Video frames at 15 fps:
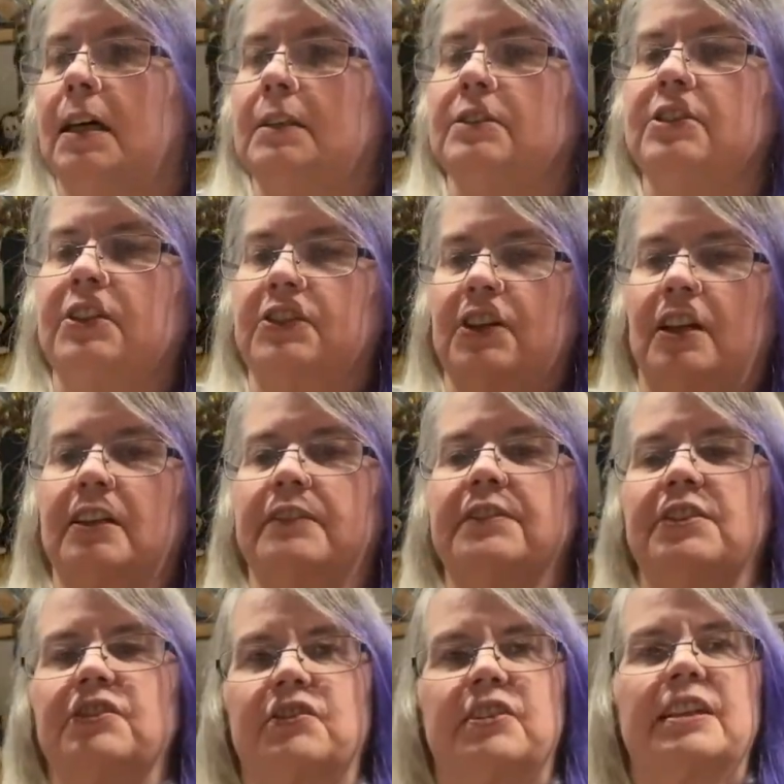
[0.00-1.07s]
does all of
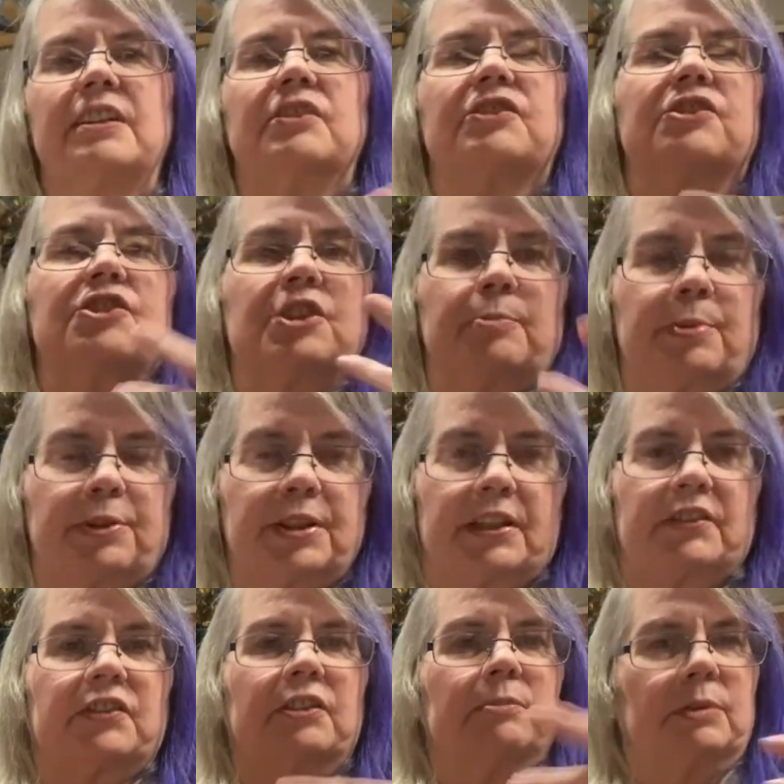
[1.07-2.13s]
these things, and she
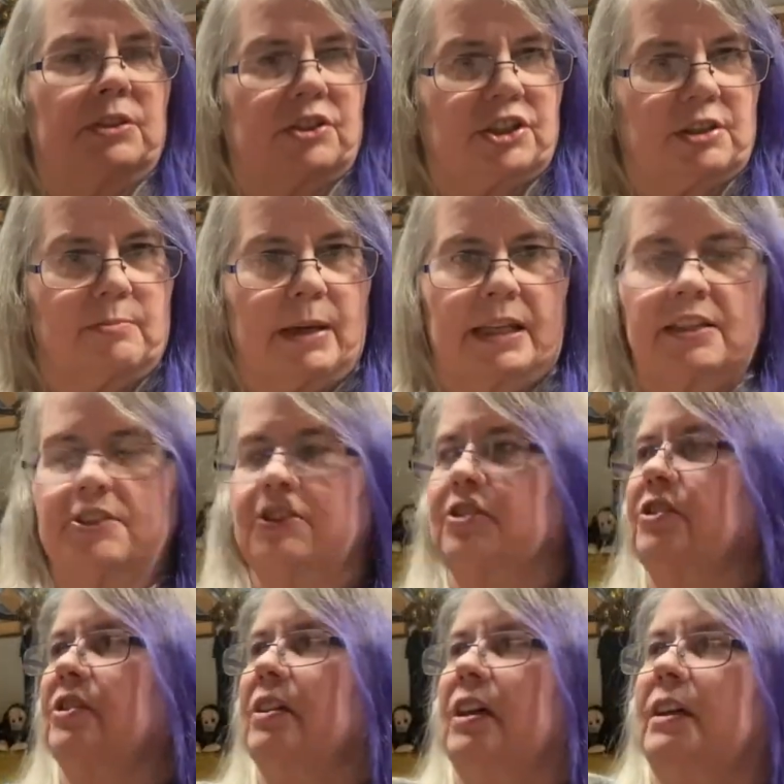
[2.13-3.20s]
protects them, and she manages
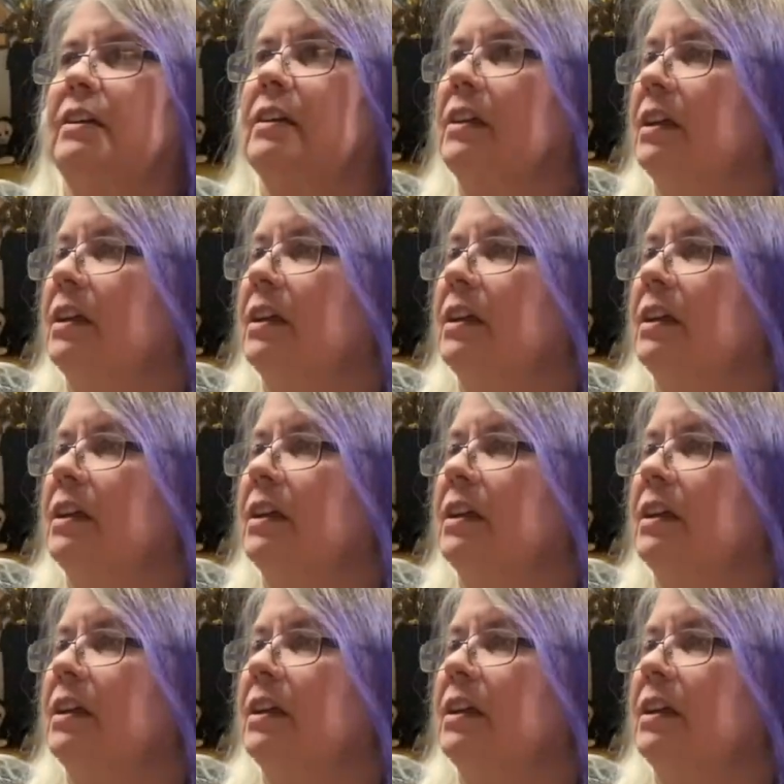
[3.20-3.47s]
to get